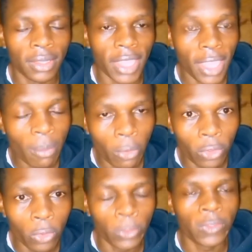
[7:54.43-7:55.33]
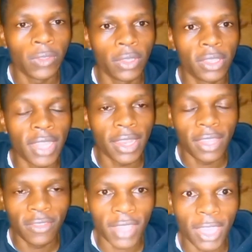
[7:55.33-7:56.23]
the MOUs that
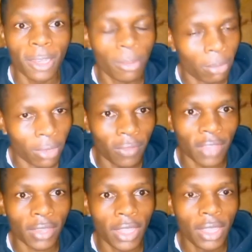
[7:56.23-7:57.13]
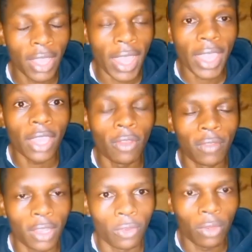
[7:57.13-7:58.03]
they signed previously ahead
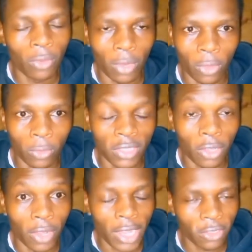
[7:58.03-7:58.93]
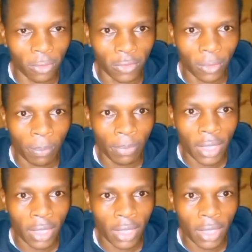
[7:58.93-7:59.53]
of the 2022 general elections.